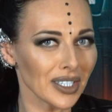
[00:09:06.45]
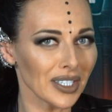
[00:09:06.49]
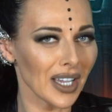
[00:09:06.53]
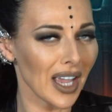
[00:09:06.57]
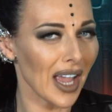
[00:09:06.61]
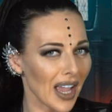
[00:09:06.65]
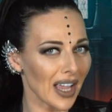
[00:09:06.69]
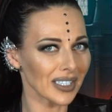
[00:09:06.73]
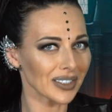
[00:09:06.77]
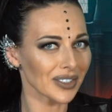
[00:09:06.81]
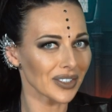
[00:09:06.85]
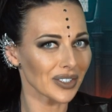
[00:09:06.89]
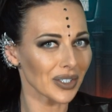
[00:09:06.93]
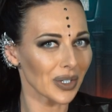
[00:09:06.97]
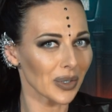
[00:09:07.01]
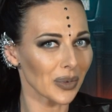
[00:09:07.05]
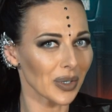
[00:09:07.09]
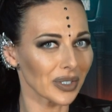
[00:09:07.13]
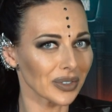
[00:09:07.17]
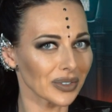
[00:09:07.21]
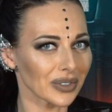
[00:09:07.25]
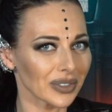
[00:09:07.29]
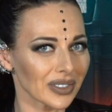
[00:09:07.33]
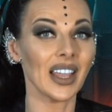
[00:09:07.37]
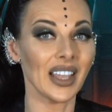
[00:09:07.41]
And so
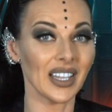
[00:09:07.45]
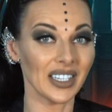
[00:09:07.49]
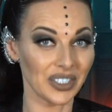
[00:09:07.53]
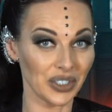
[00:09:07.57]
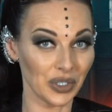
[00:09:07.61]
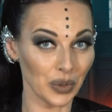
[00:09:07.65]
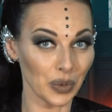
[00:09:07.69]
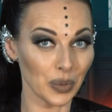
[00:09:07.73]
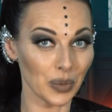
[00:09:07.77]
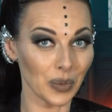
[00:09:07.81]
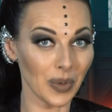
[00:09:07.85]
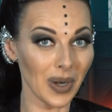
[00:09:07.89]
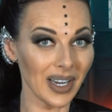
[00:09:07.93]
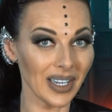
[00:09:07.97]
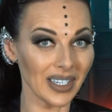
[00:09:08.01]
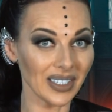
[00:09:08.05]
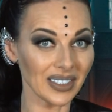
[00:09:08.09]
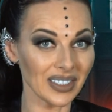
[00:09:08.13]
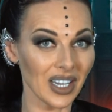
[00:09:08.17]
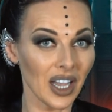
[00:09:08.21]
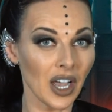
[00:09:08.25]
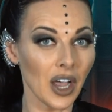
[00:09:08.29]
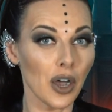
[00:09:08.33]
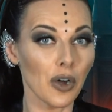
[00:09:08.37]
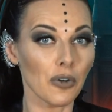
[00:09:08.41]
on. As you write,
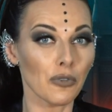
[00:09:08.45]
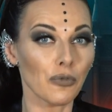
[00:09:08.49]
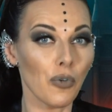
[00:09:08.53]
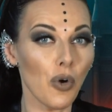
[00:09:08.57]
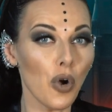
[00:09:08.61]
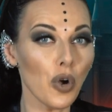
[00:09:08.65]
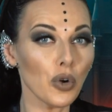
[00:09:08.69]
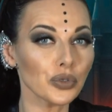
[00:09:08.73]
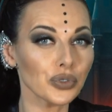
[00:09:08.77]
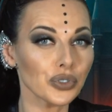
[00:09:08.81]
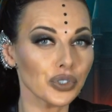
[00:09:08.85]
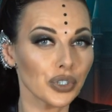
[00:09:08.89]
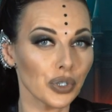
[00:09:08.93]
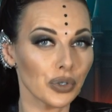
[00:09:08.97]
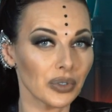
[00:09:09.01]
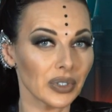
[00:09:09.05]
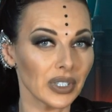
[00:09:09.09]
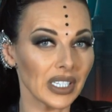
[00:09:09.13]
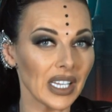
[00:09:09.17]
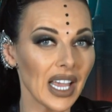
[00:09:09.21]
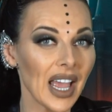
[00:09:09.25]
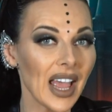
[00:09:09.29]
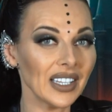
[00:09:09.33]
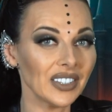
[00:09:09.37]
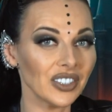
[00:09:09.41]
focus your
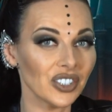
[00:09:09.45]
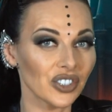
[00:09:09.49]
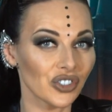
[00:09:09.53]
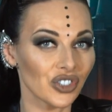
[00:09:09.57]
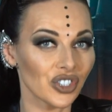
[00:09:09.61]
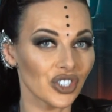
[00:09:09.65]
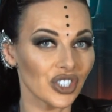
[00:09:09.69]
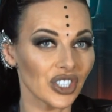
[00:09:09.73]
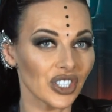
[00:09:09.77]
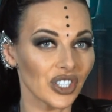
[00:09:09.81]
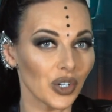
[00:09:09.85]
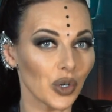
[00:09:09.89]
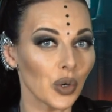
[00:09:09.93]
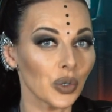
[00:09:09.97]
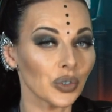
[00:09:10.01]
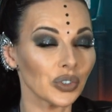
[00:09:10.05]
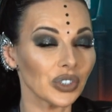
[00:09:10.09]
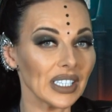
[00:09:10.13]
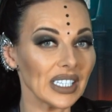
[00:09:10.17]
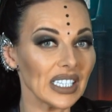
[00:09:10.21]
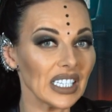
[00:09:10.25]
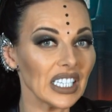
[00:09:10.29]
energy on